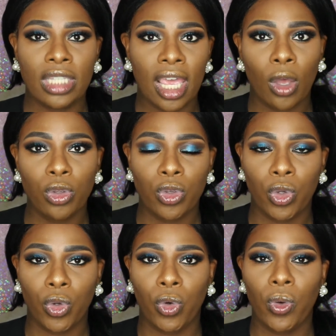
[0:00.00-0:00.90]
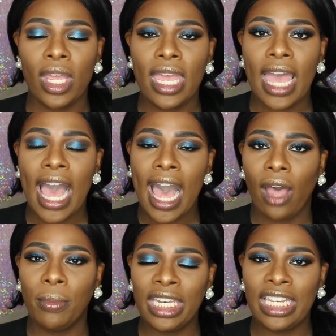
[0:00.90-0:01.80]
tell you
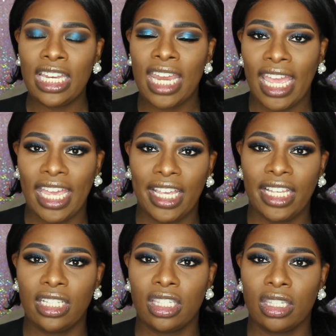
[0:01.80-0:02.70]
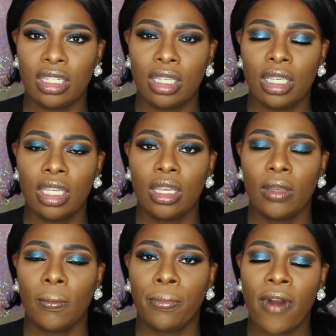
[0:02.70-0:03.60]
how many days
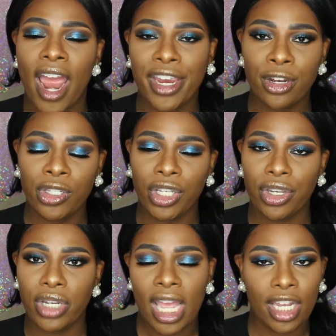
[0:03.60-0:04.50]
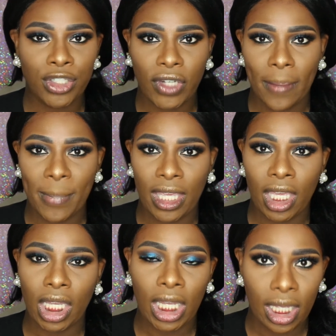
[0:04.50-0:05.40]
prior to your contract
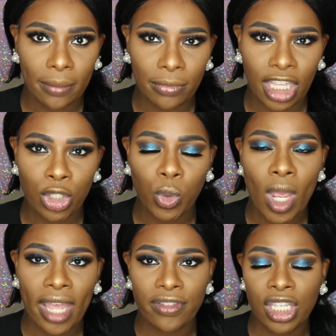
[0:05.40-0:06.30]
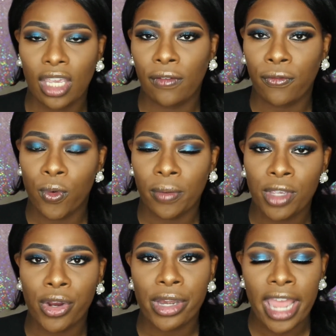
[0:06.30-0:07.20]
being up that you have to inform
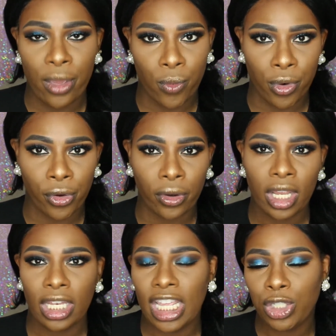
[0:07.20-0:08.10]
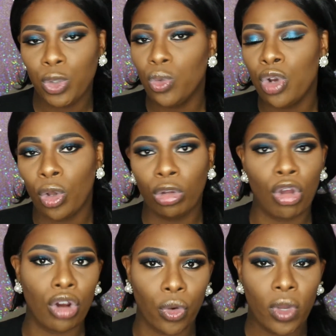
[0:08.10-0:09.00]
your network that you no
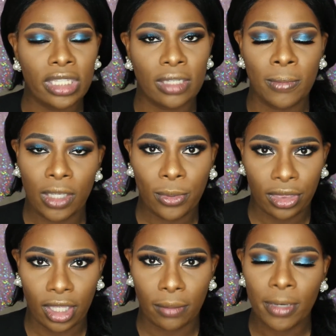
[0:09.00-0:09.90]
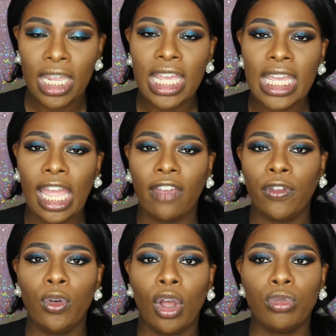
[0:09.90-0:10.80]
longer want to be with them. If
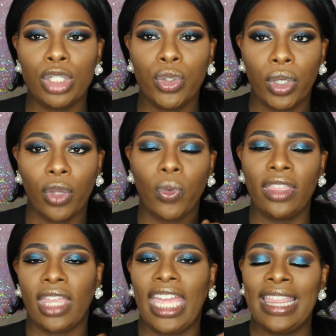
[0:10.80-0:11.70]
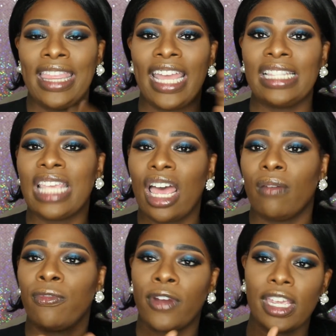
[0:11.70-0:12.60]
you don't do it within that
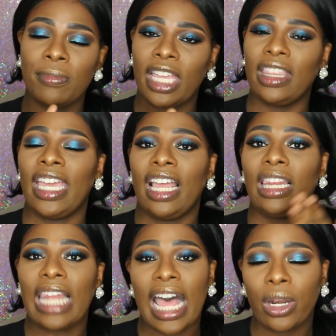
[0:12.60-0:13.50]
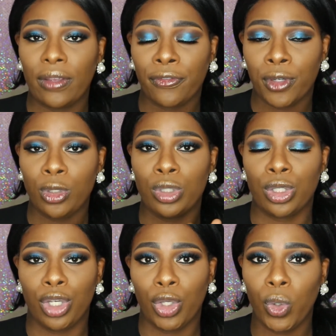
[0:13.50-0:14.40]
time frame that they allowed it for you
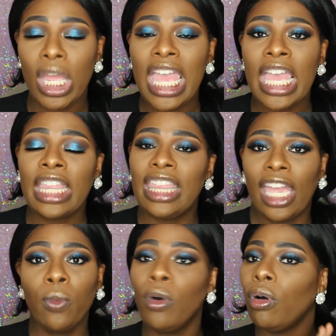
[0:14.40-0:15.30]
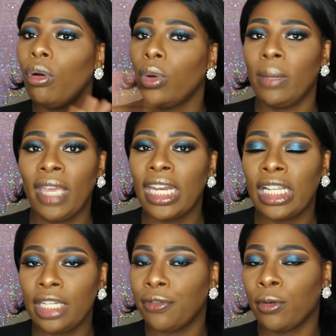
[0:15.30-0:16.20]
to do, they will
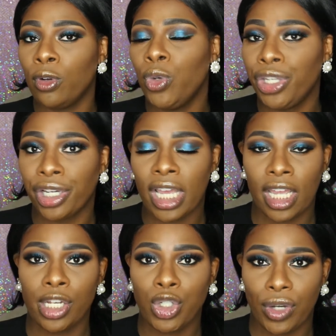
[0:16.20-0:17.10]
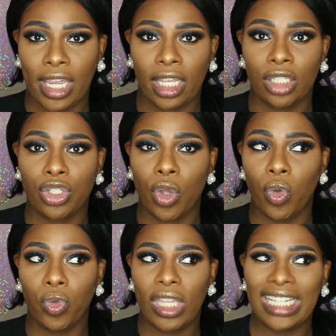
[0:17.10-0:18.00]
automatically renew your contract.
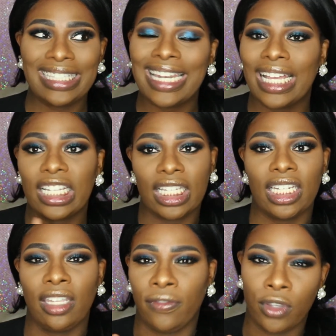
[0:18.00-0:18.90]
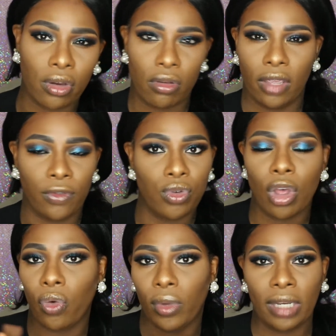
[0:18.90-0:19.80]
So that's not good if you if you
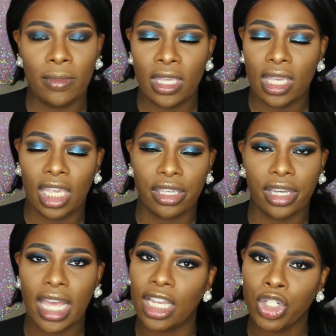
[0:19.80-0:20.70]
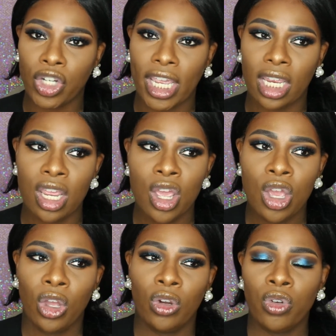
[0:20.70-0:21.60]
don't want to be in your contract.
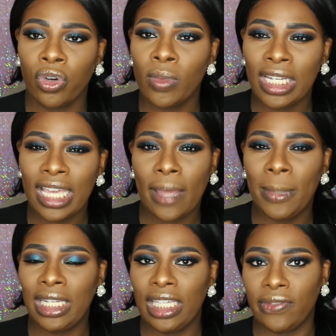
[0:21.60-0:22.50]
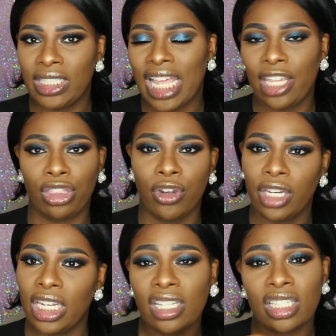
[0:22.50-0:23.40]
Normally, I believe it's like
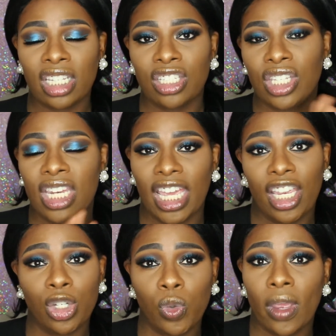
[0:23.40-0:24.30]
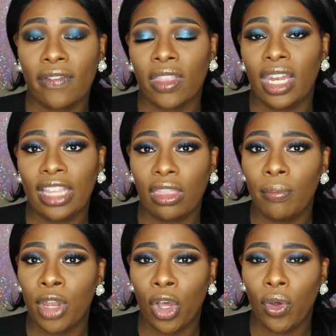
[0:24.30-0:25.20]
30 to 60 days you have to let
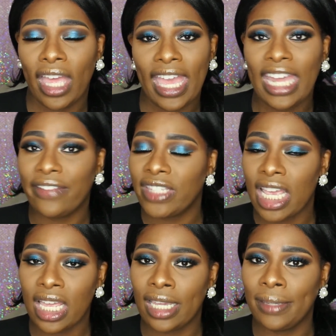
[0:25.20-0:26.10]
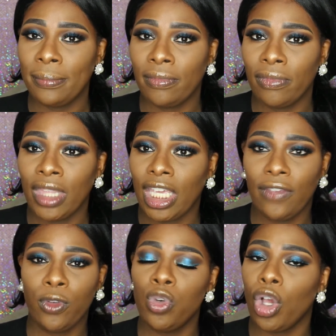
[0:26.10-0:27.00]
them know ahead of time
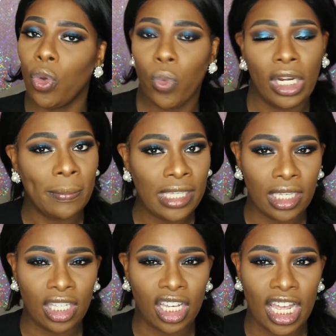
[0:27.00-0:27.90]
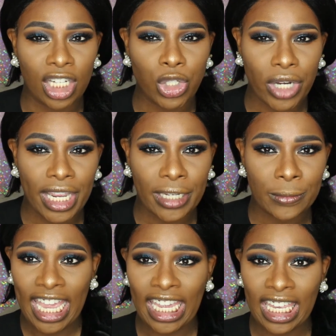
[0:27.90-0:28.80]
if you don't want to be in your contract.
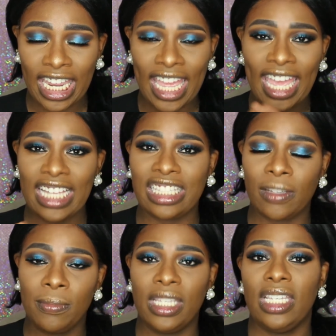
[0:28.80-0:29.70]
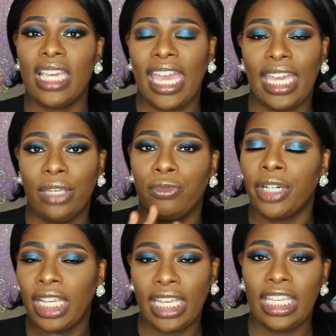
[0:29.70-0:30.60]
And it has to be a
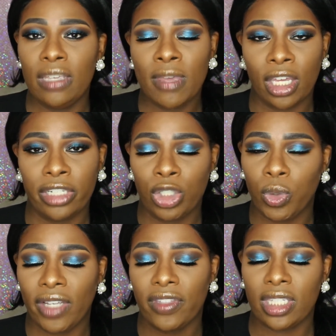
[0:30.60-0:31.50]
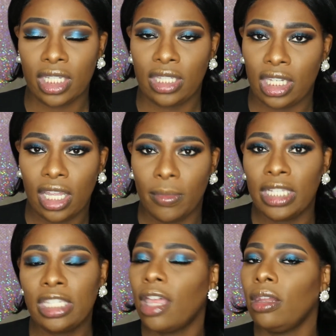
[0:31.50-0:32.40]
written email that you have to send to them
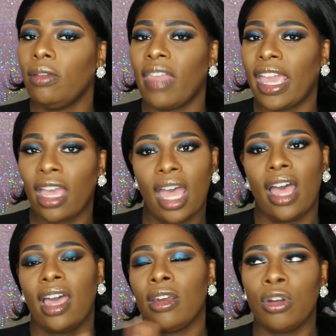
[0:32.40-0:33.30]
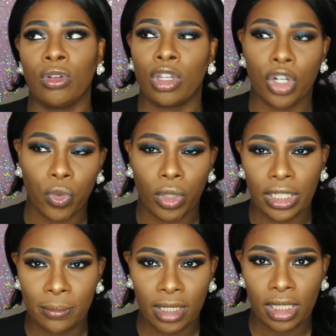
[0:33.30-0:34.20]
and tell them like, I no longer
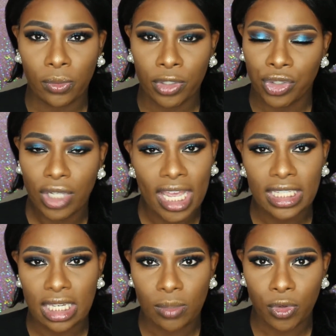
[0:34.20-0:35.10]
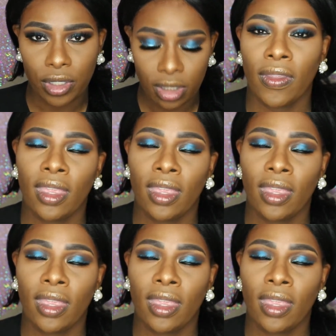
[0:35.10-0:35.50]
want to be with you guys anymore.